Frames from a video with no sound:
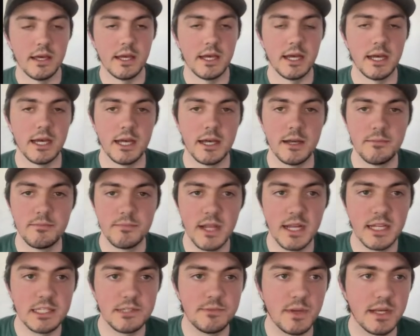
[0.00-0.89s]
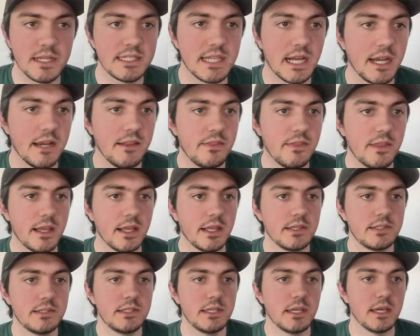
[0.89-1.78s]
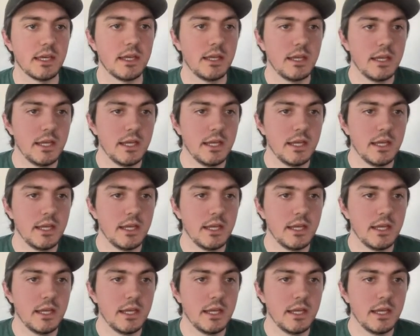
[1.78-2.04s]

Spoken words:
Got some exciting things to